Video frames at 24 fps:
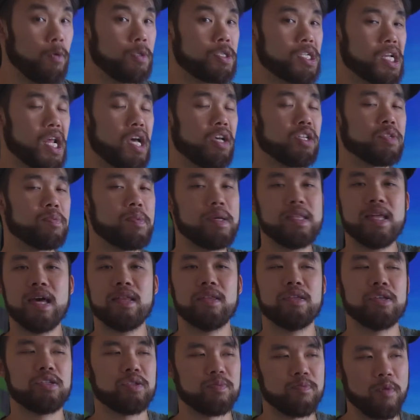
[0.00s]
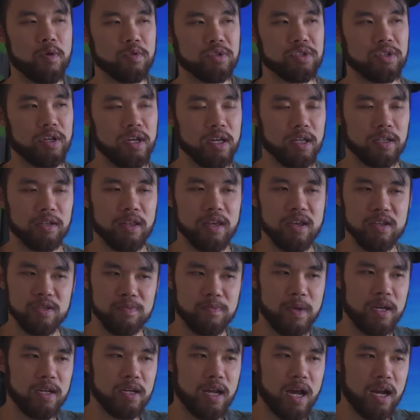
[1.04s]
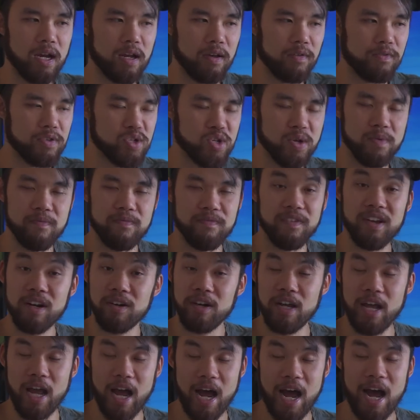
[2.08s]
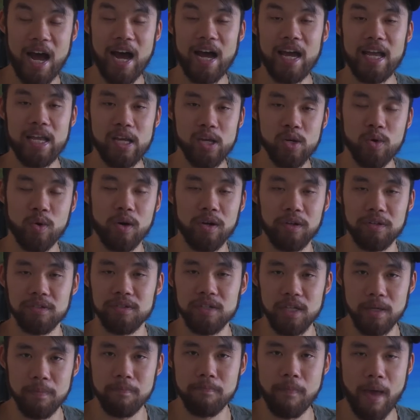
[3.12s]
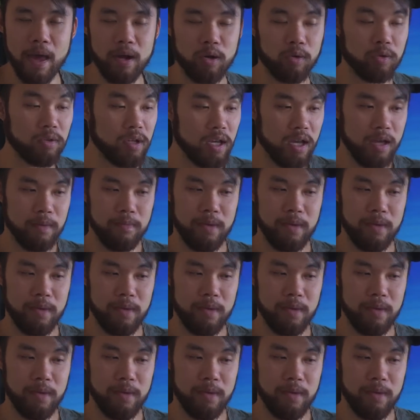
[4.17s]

which tells me that this most likely is made out of some very high quality metal